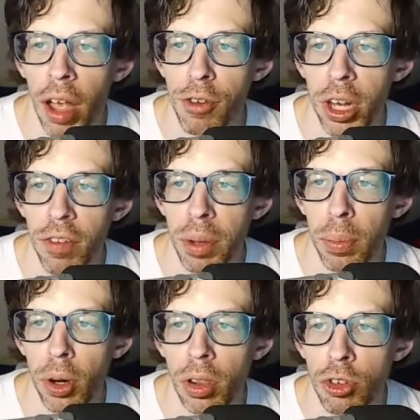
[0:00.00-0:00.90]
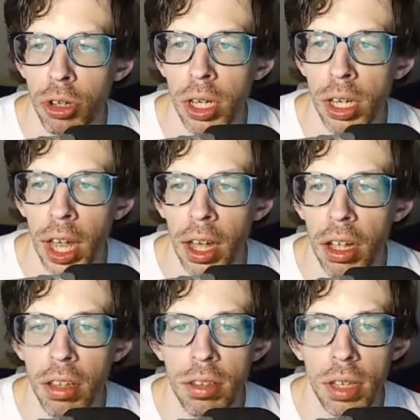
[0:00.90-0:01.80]
After giving birth, Trina and
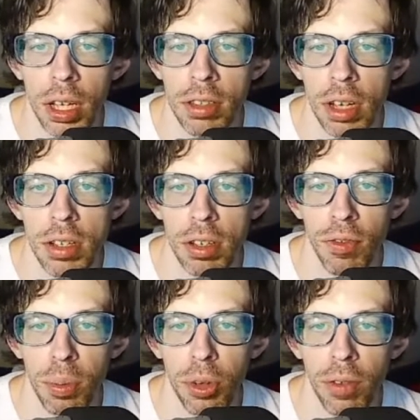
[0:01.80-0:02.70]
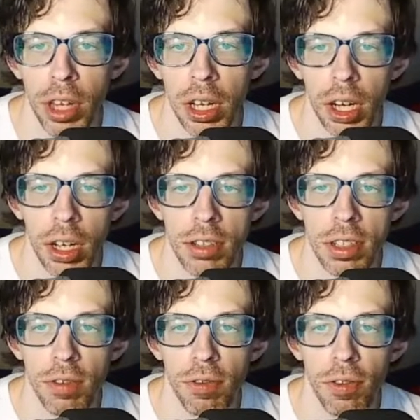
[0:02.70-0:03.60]
Alice, exhausted from living in
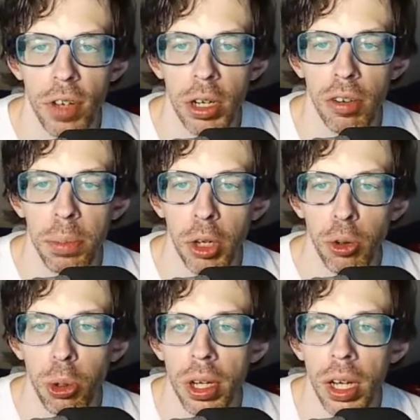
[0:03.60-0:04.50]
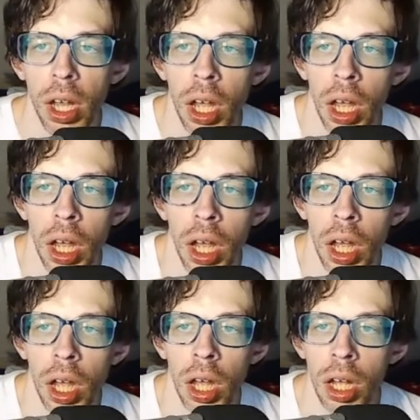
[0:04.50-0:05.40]
constant fear of McElroy,
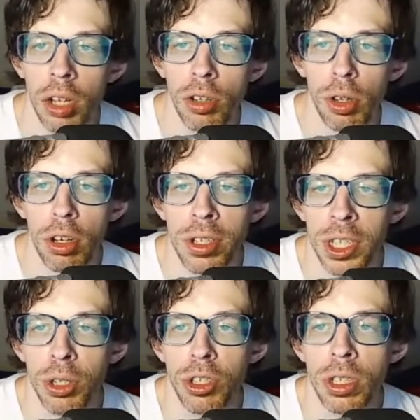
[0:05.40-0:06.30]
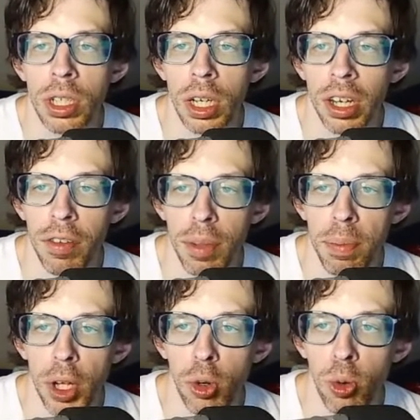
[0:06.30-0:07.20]
took their children and left
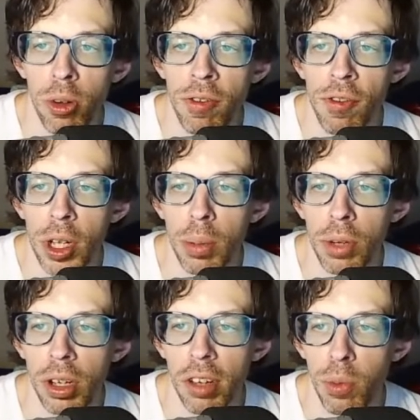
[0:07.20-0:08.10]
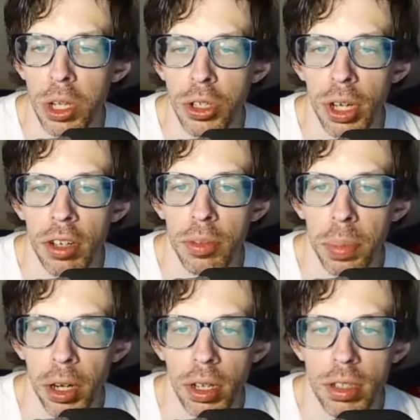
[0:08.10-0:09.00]
the McElroy farm to live with
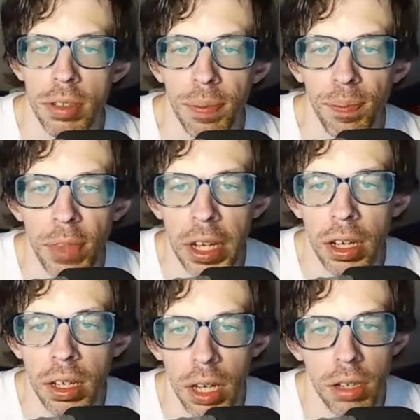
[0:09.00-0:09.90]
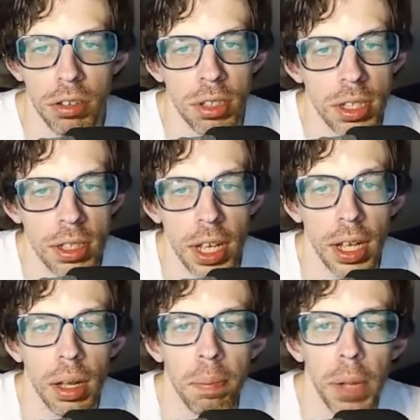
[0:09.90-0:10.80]
Trina's parents. Needless to
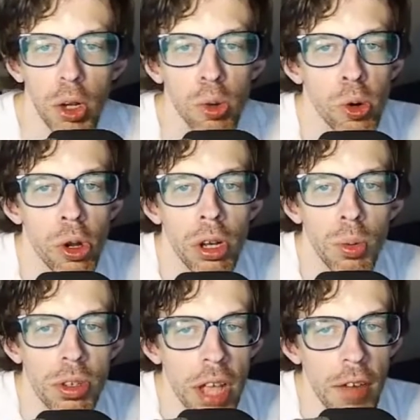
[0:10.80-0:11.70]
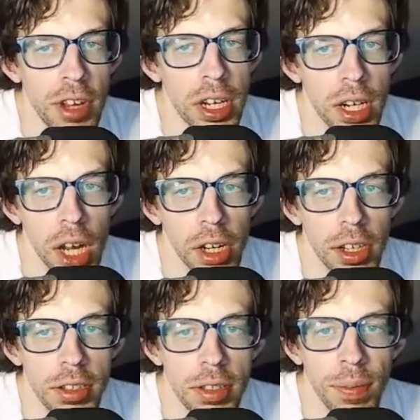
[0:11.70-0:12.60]
say, McElroy was having none
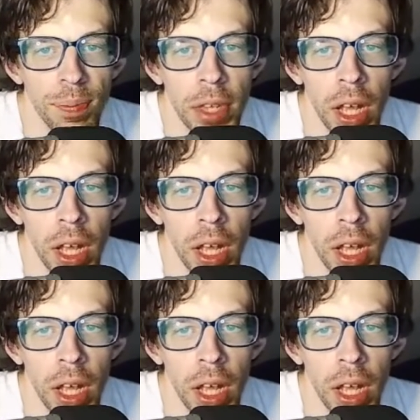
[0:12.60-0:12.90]
of this.